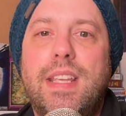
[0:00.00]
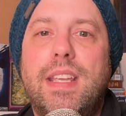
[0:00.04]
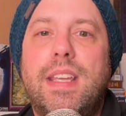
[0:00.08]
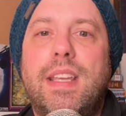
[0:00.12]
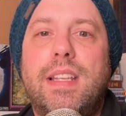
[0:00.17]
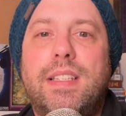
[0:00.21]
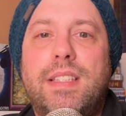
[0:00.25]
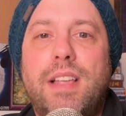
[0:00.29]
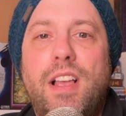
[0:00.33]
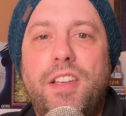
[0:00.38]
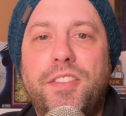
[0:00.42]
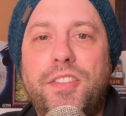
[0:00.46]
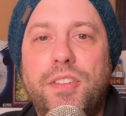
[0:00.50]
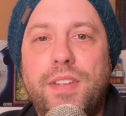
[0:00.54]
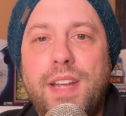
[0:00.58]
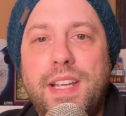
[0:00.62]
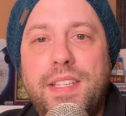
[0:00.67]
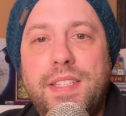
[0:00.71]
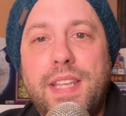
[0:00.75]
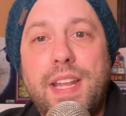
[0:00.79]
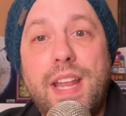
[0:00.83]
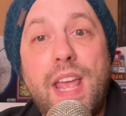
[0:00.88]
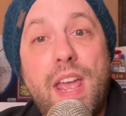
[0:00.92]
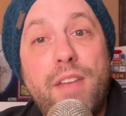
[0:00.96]
It's also nice
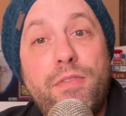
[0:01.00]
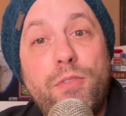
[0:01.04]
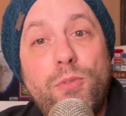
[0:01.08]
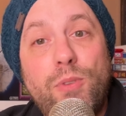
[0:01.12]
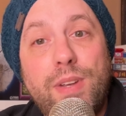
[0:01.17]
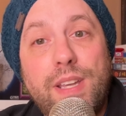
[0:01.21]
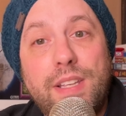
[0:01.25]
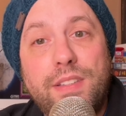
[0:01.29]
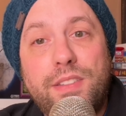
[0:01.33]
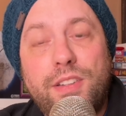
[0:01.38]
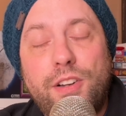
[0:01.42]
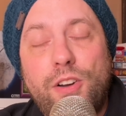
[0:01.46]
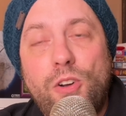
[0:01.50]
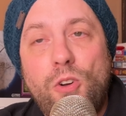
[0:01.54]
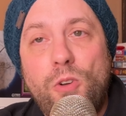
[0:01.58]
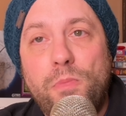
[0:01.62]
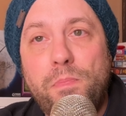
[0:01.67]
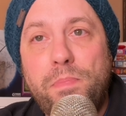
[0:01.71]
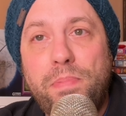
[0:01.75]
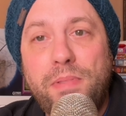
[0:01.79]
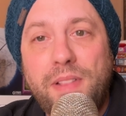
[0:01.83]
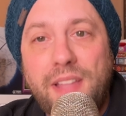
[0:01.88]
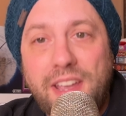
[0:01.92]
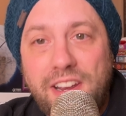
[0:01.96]
that everyone gets their own
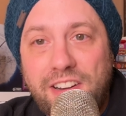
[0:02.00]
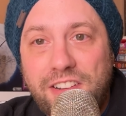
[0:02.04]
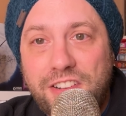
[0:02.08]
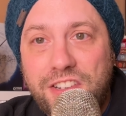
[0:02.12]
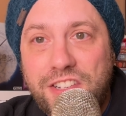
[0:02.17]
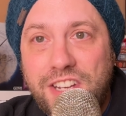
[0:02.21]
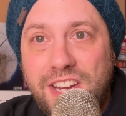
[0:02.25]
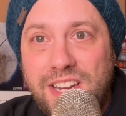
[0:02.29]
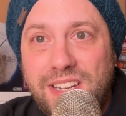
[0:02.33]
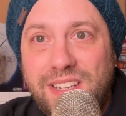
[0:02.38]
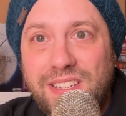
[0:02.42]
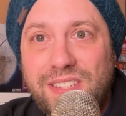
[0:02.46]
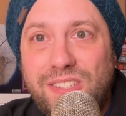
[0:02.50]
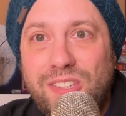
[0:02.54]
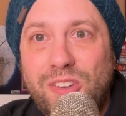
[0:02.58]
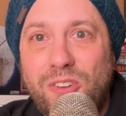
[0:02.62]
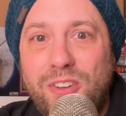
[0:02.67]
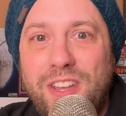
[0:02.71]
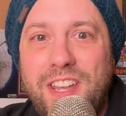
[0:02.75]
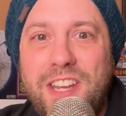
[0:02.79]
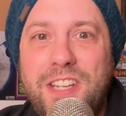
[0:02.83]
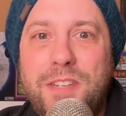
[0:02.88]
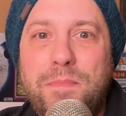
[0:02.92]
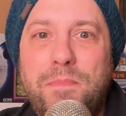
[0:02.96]
player sheet, so
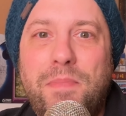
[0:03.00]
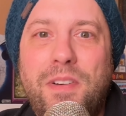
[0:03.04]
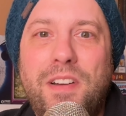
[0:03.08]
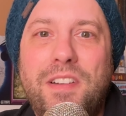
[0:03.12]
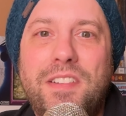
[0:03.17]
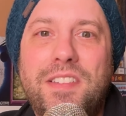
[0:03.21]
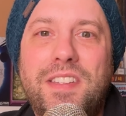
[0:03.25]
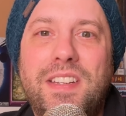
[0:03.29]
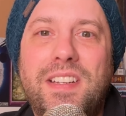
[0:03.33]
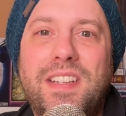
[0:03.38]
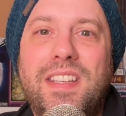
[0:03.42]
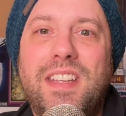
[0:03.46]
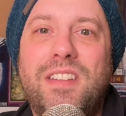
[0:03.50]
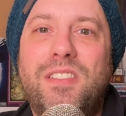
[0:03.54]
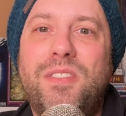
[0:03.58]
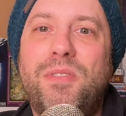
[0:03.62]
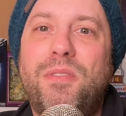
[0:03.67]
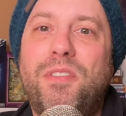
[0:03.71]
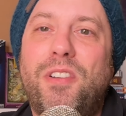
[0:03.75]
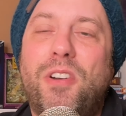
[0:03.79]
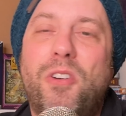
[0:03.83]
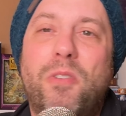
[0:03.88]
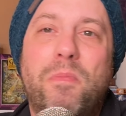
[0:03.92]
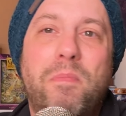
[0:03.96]
each person can do
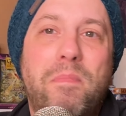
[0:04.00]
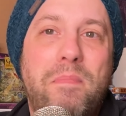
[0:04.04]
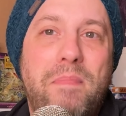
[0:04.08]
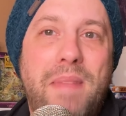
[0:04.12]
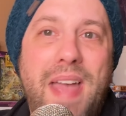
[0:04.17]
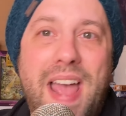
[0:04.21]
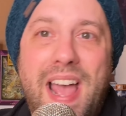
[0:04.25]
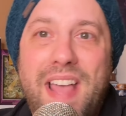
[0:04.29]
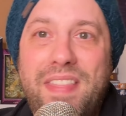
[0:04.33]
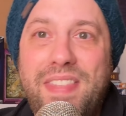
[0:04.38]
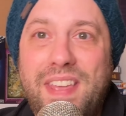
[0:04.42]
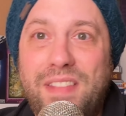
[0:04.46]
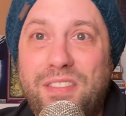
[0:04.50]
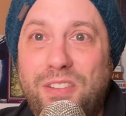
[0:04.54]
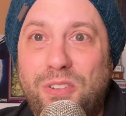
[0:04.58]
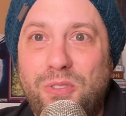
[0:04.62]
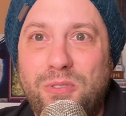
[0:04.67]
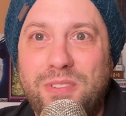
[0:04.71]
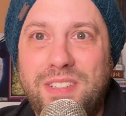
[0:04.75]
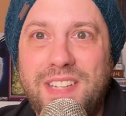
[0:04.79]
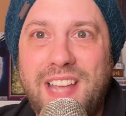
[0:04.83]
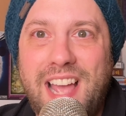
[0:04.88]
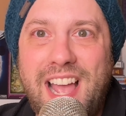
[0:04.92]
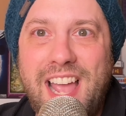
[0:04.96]
their own math at their
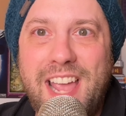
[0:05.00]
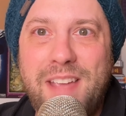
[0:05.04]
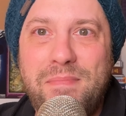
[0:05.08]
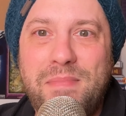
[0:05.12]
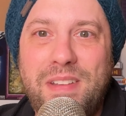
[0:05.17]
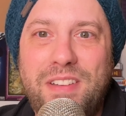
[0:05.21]
own time,